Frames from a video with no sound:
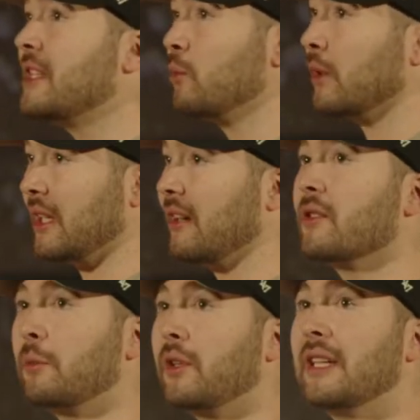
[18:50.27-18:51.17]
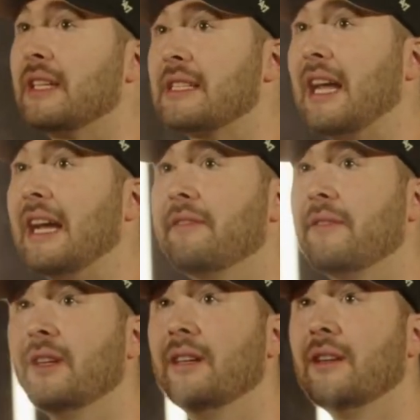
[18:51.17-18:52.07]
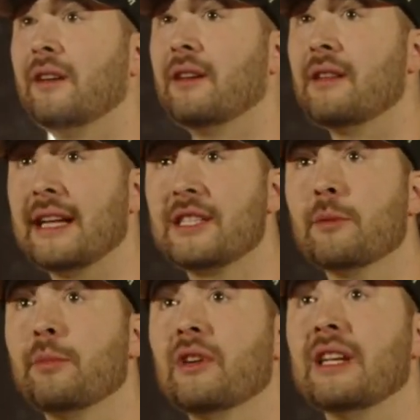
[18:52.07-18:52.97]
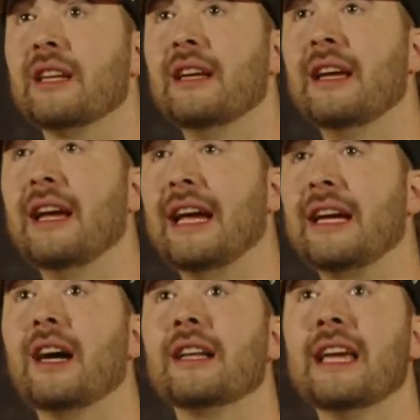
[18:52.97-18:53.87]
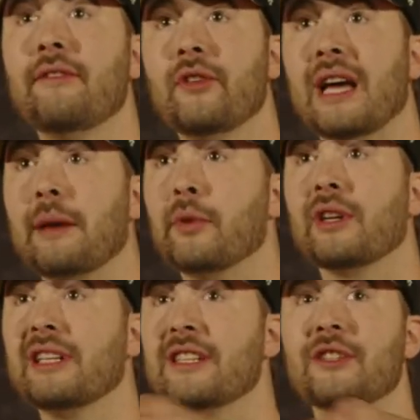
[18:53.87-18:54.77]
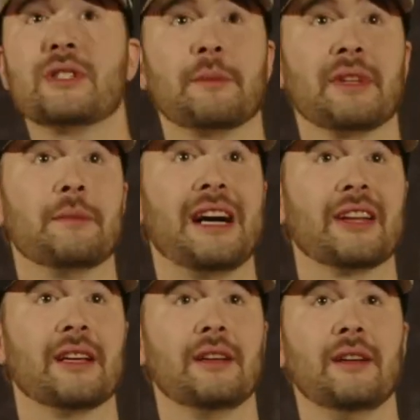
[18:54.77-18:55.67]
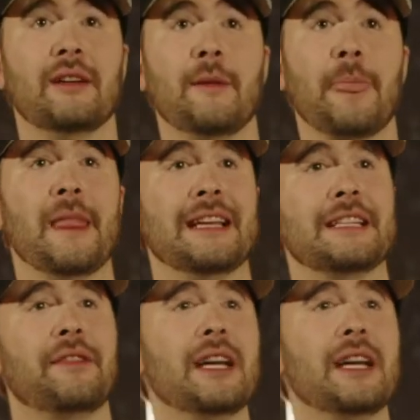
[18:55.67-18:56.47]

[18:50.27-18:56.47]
you uncomfortable in this life, that's your burden. And God gave you that burden to do something about it. It's funny